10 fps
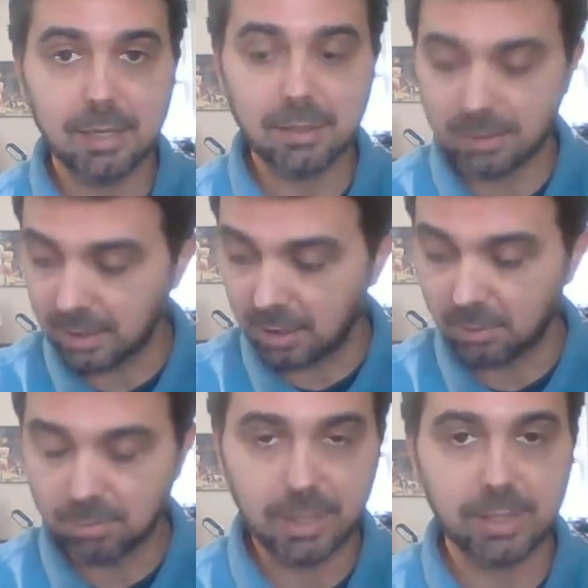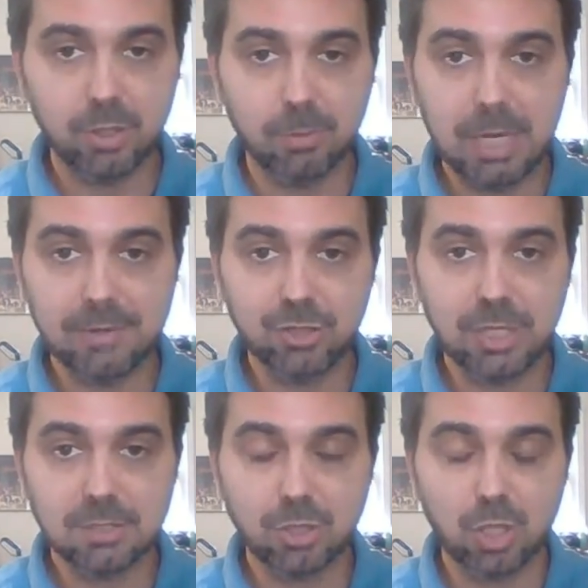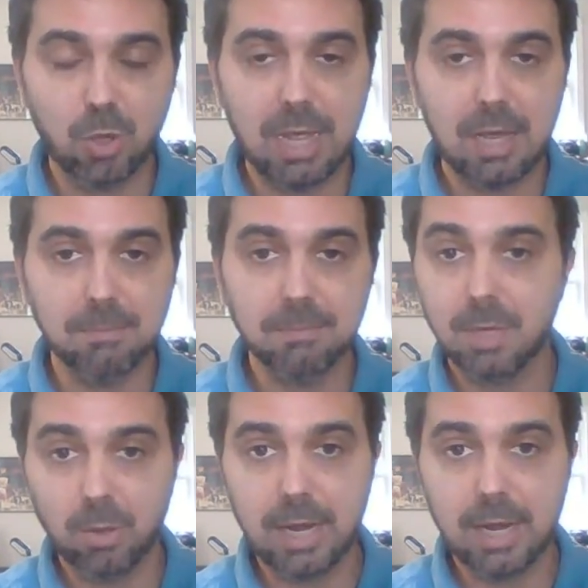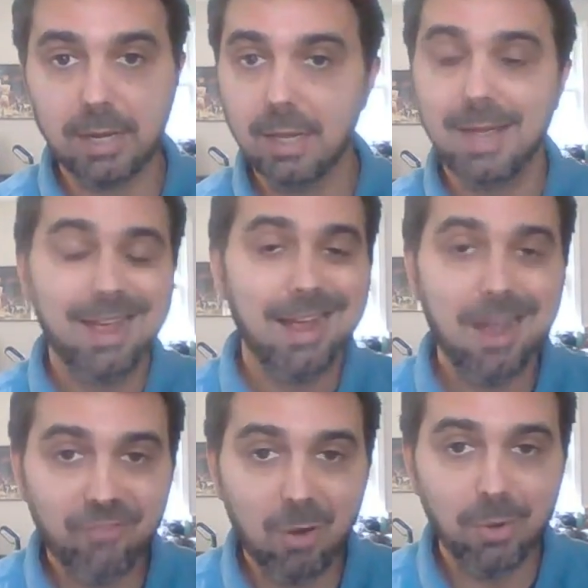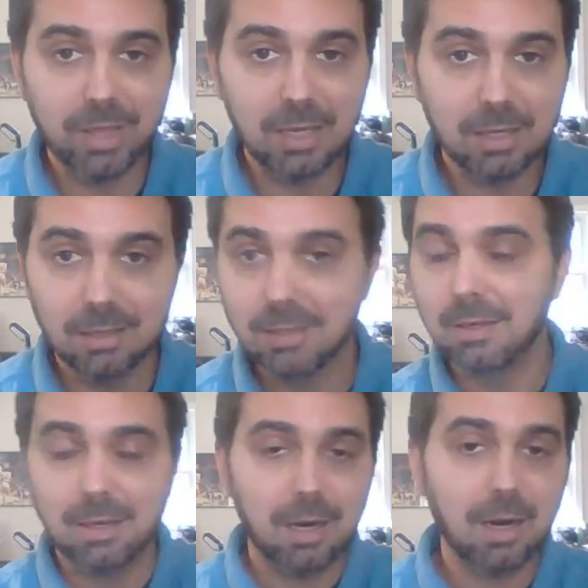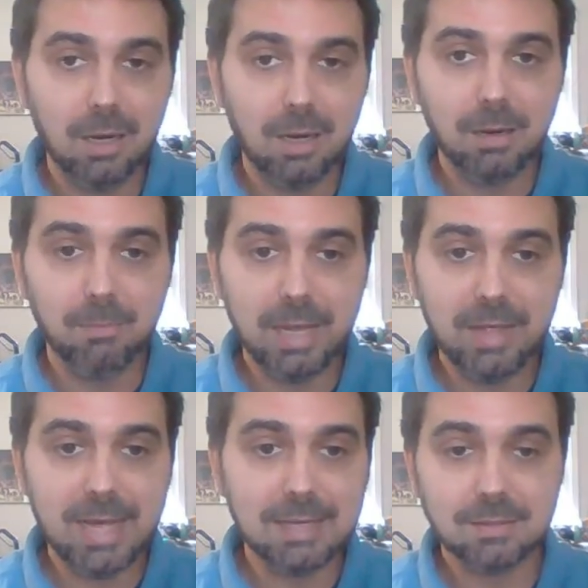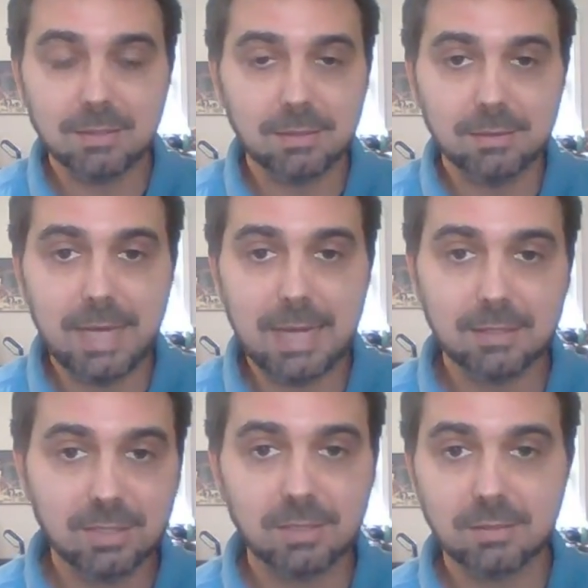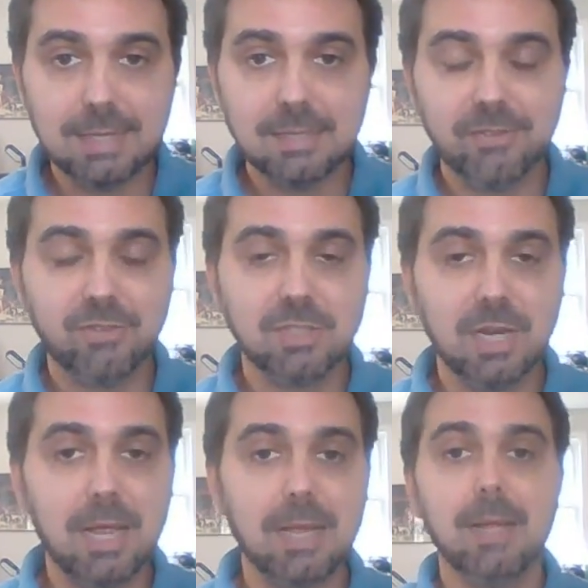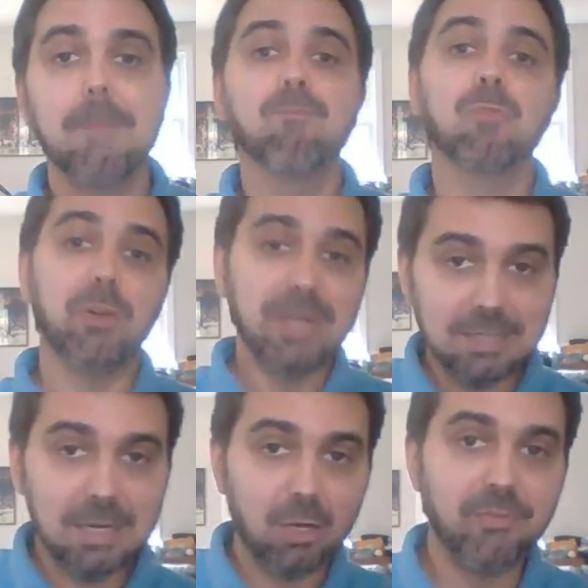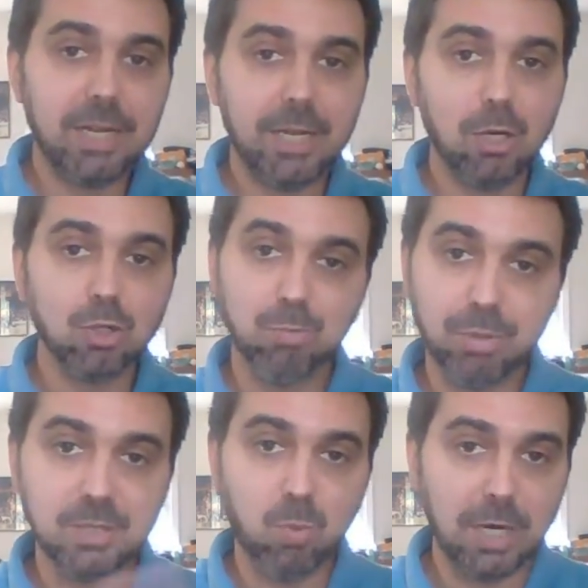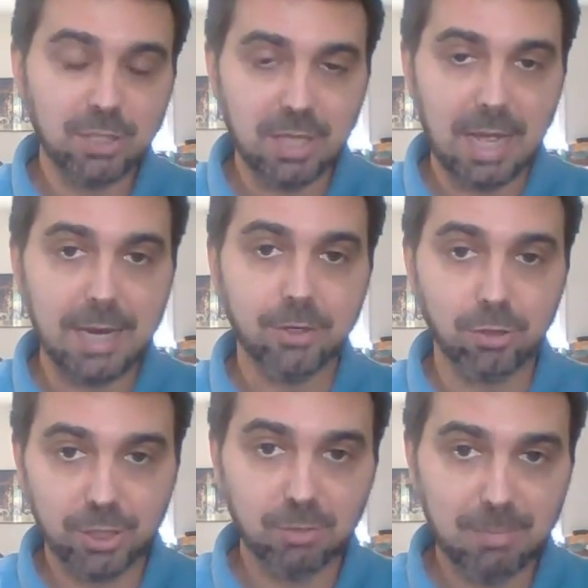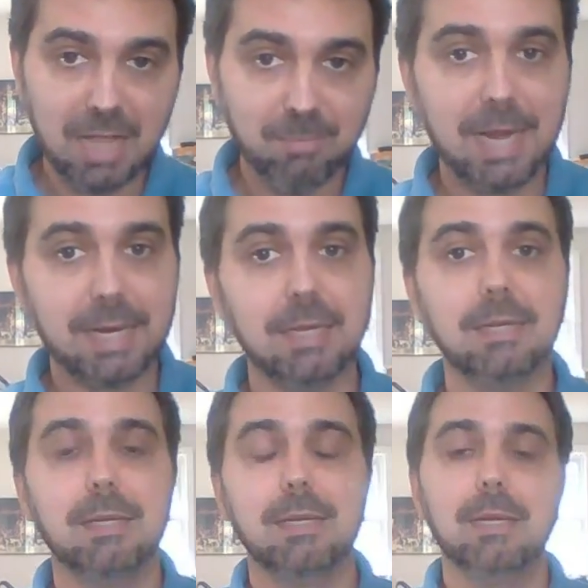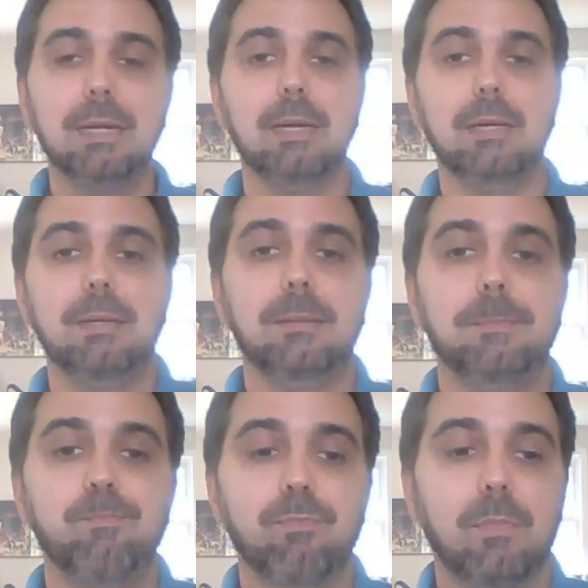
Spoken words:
you'll have a chance to show them. Okay, have fun with it. And that's it for today. There is another video, so please watch that. You'll need your math packet. And